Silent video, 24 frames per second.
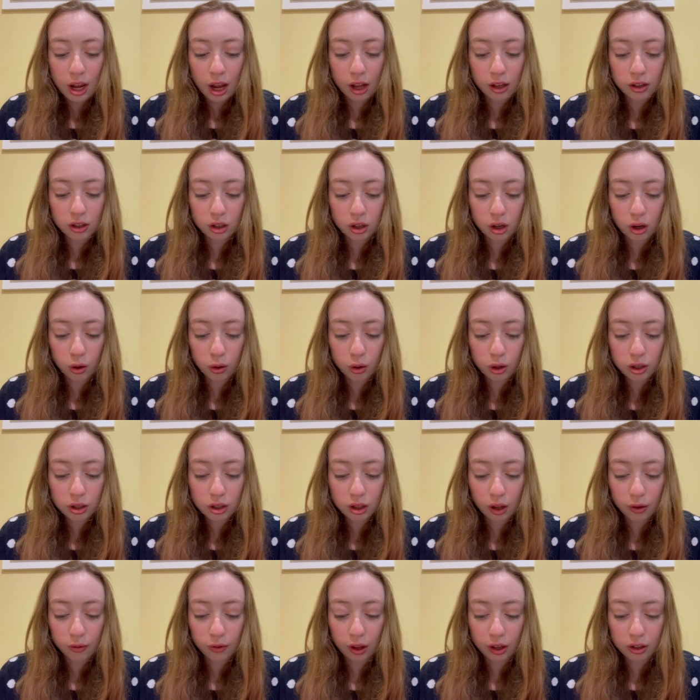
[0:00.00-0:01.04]
and to know this
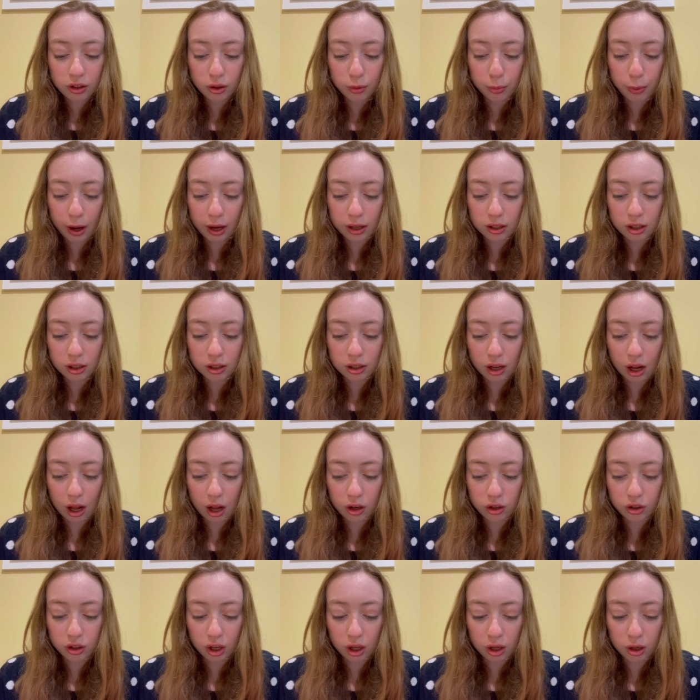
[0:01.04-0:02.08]
love that surpasses
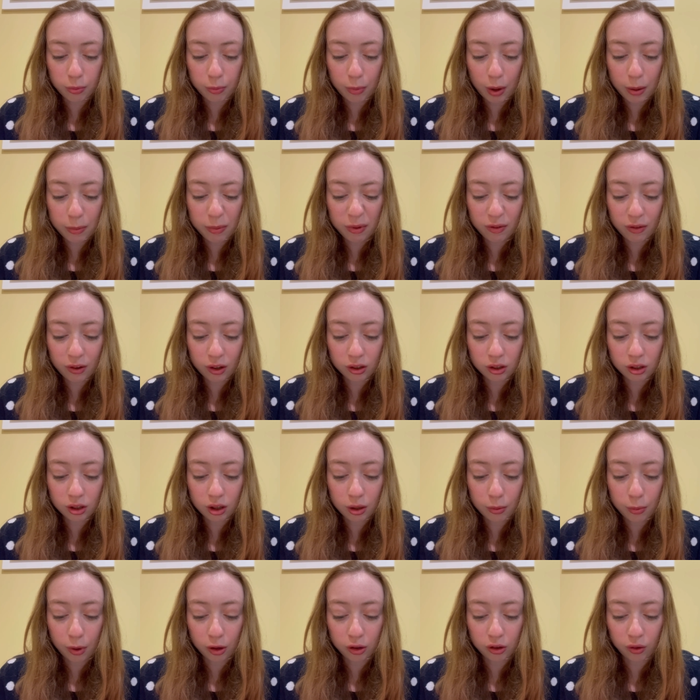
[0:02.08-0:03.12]
knowledge, that you may be filled to the
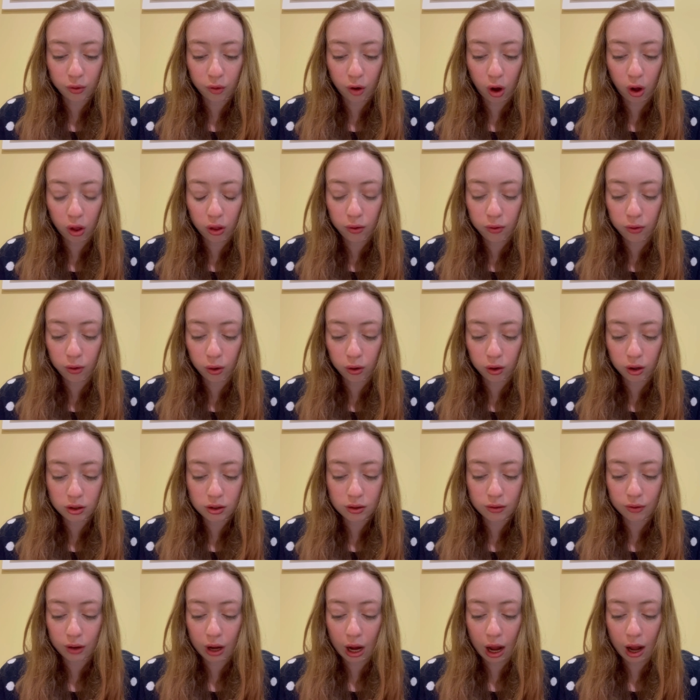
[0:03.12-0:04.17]
measure of all the fullness
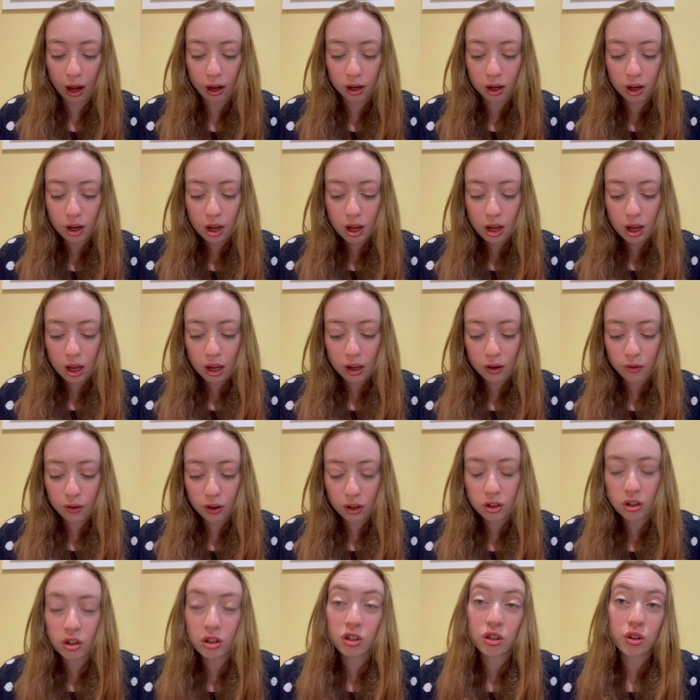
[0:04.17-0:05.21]
of God.
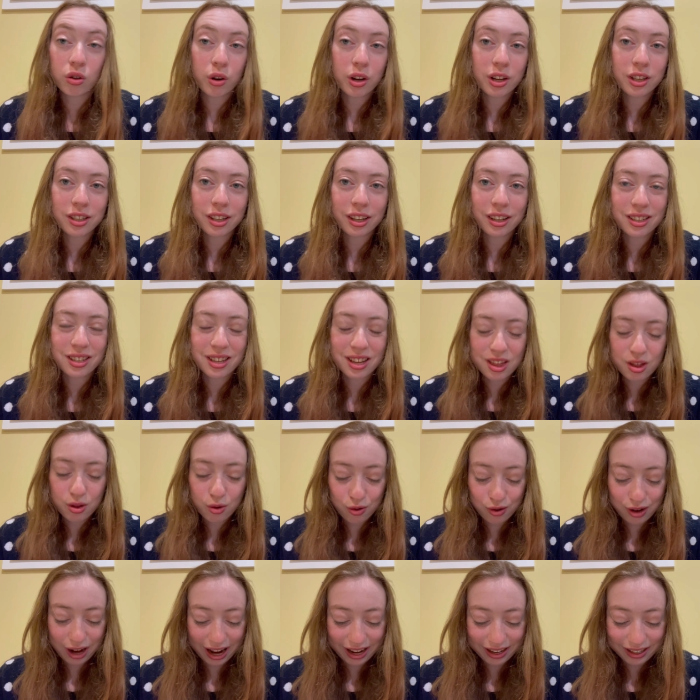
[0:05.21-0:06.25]
Ephesians 3:16 through
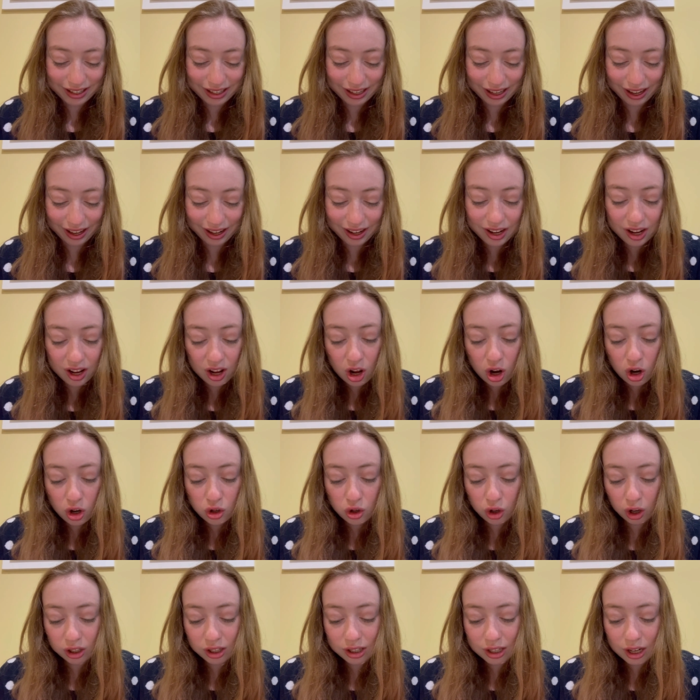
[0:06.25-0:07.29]
19.
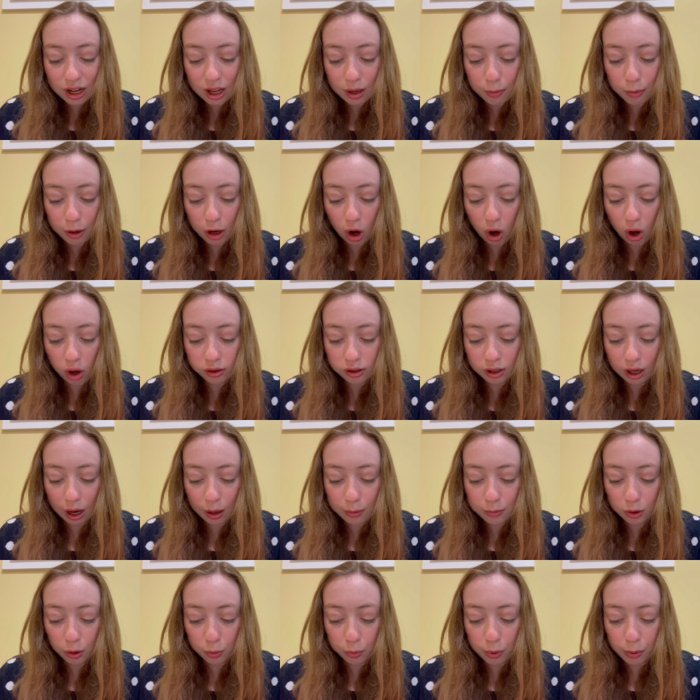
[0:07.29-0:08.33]
Trust in him at all
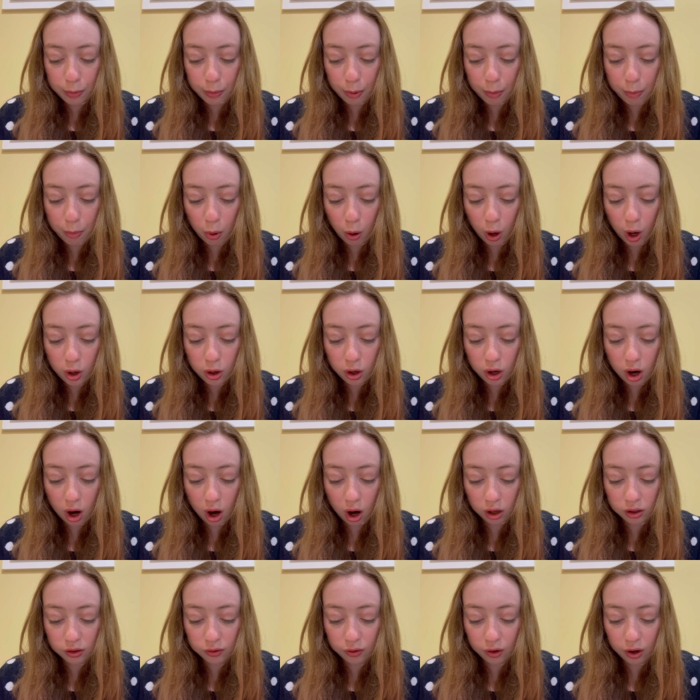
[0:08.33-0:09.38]
times, O people. Pour out your
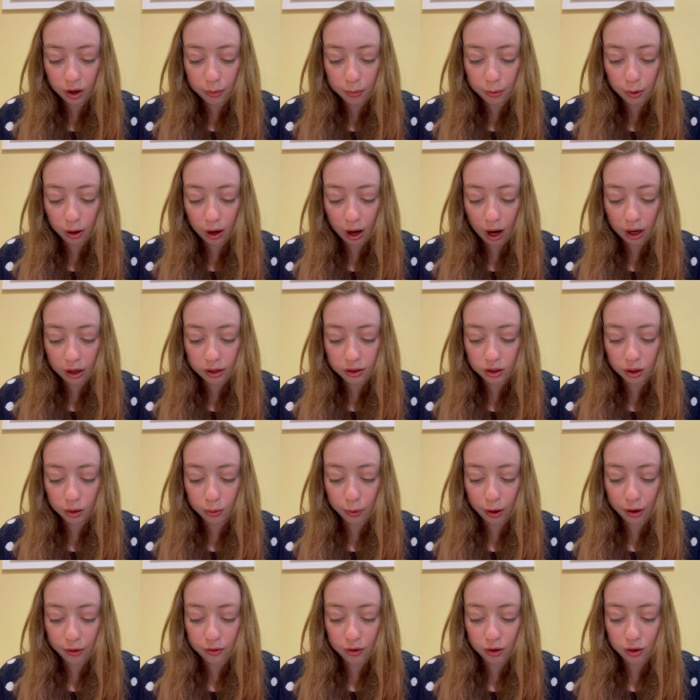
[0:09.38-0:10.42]
hearts for him. Your God is our
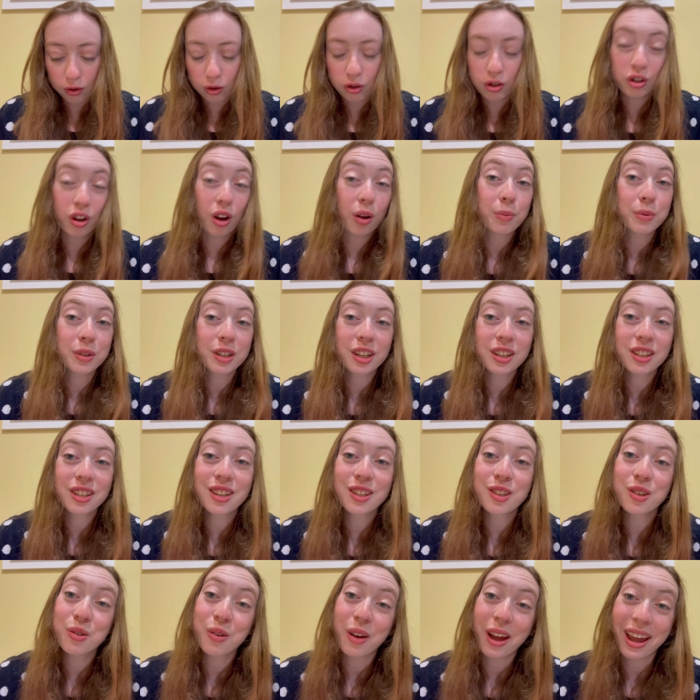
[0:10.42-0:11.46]
refuge. Psalm
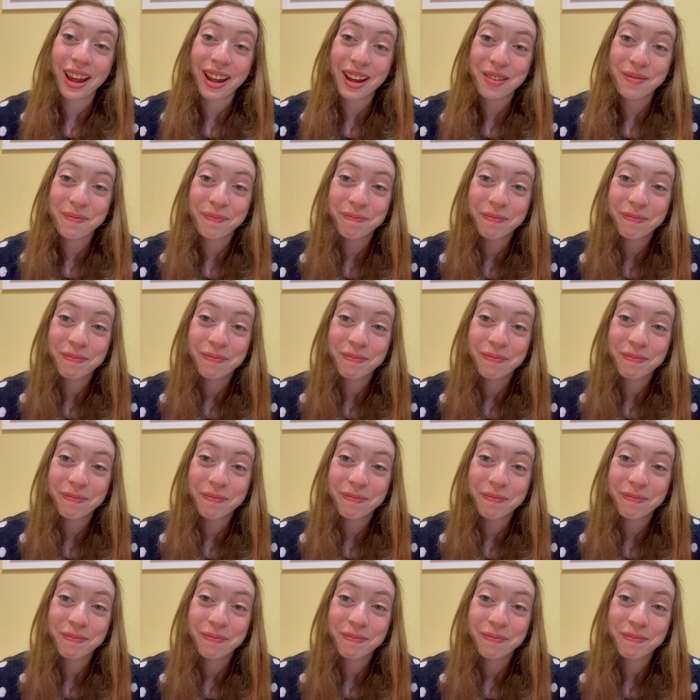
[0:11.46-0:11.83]
62:8.